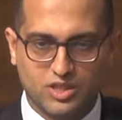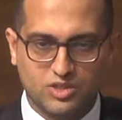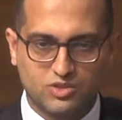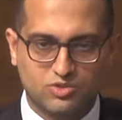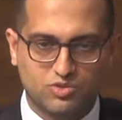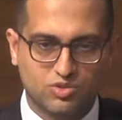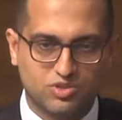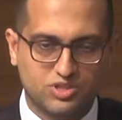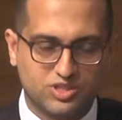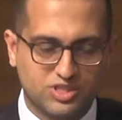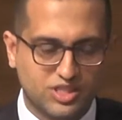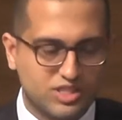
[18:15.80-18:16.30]

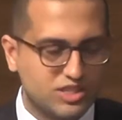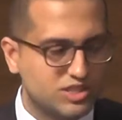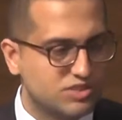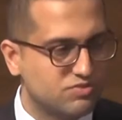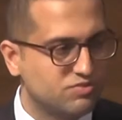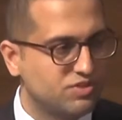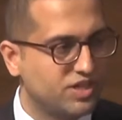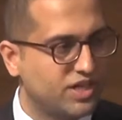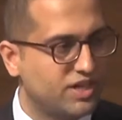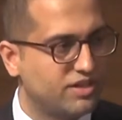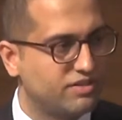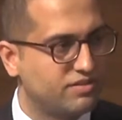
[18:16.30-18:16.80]
So
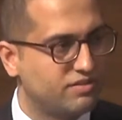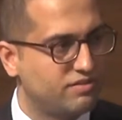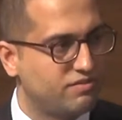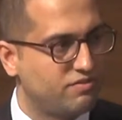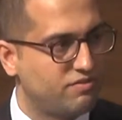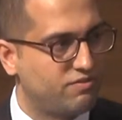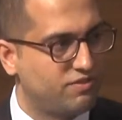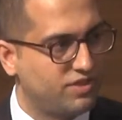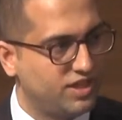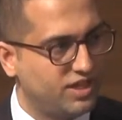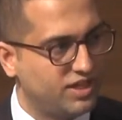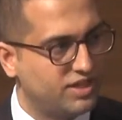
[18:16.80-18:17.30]
since we are
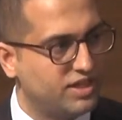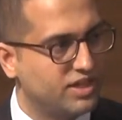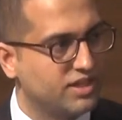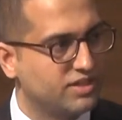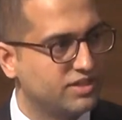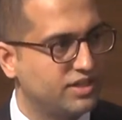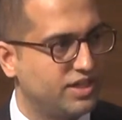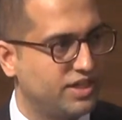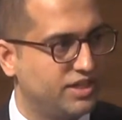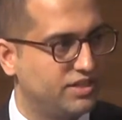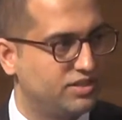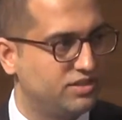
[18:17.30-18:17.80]

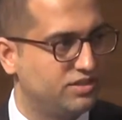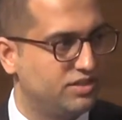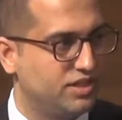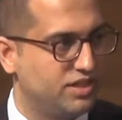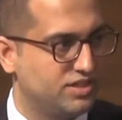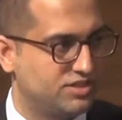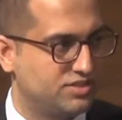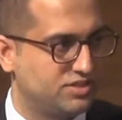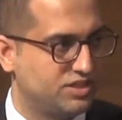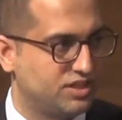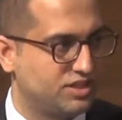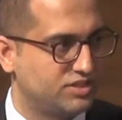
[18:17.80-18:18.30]
thinking like
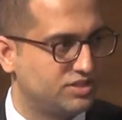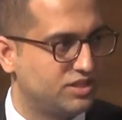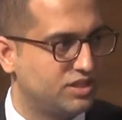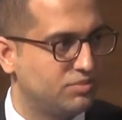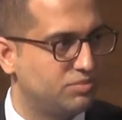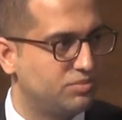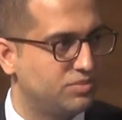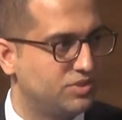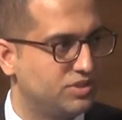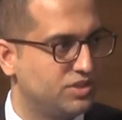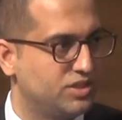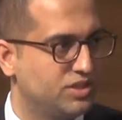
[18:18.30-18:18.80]
a
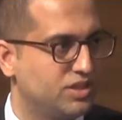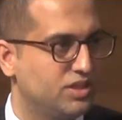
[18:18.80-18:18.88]
startup,